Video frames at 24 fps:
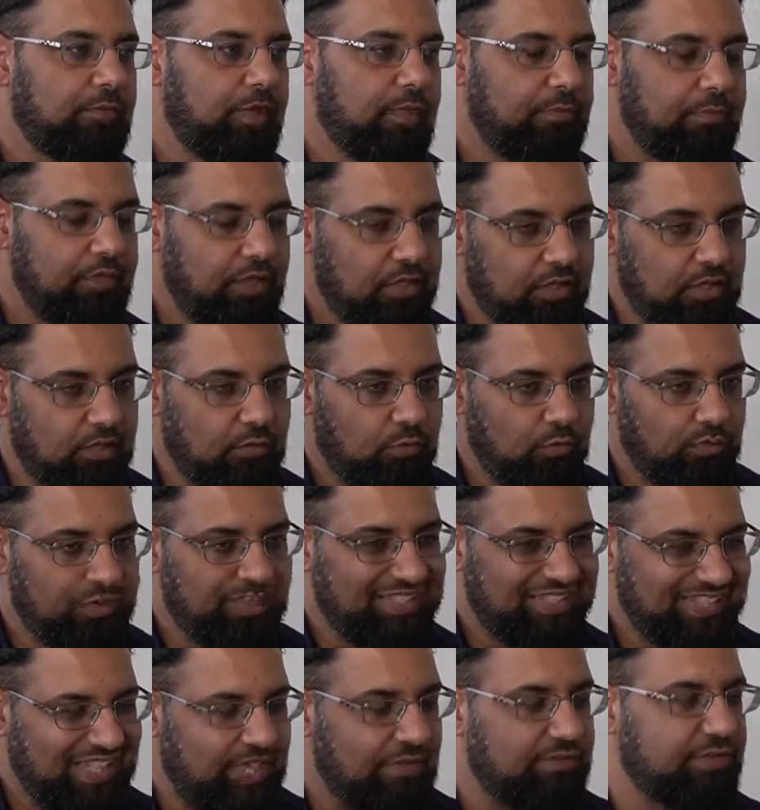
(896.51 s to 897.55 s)
And may Allah always
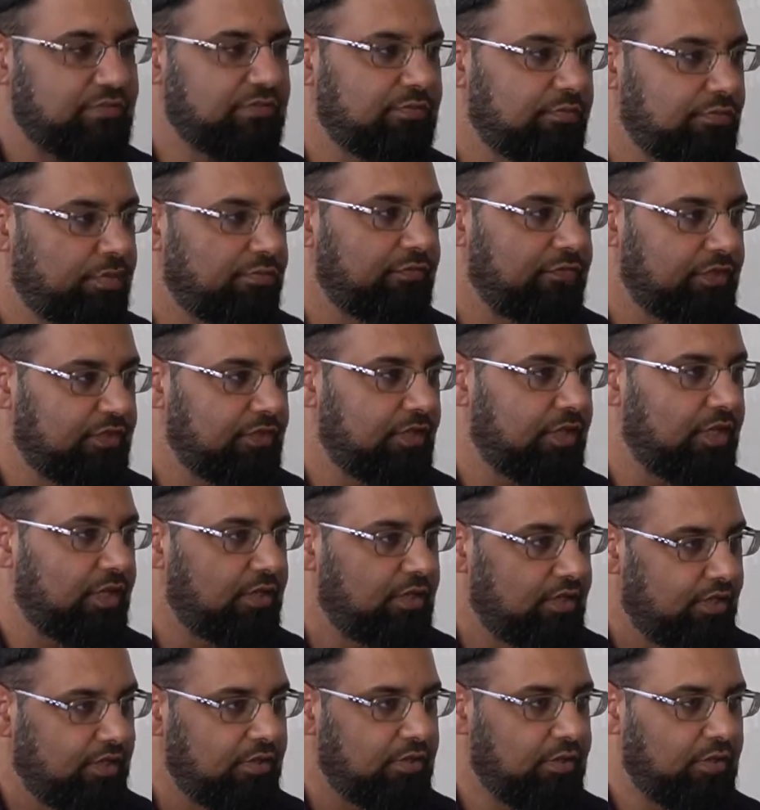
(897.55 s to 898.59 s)
save us from the fitna
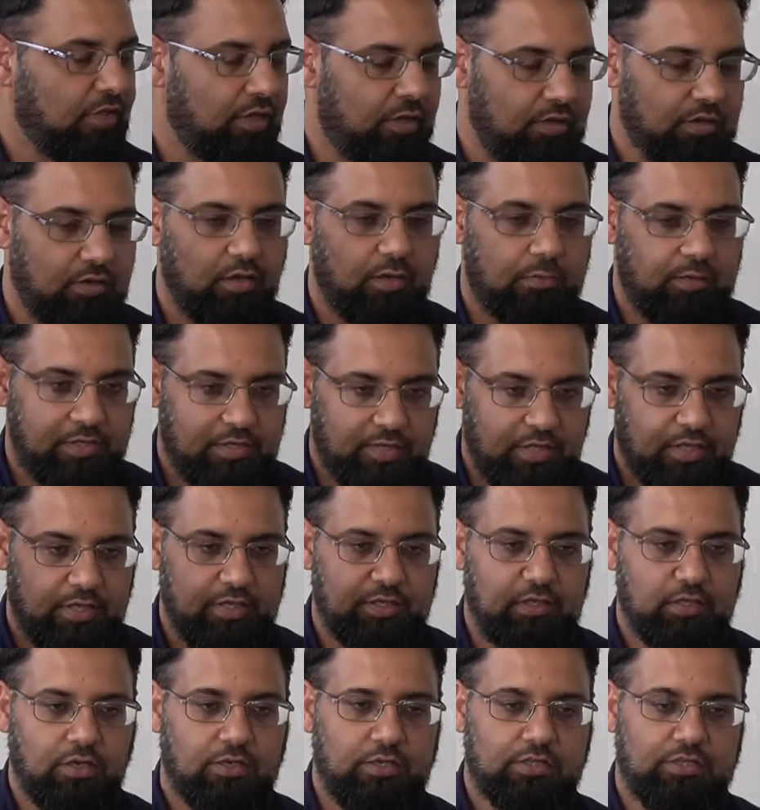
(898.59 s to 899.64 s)
and haram and any
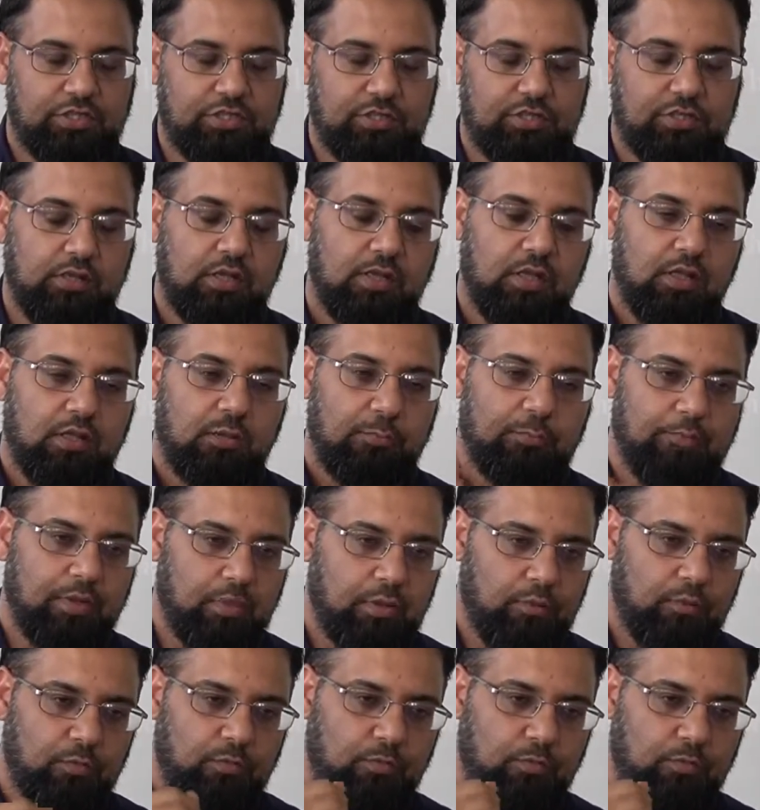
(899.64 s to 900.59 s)
kind of shirk. But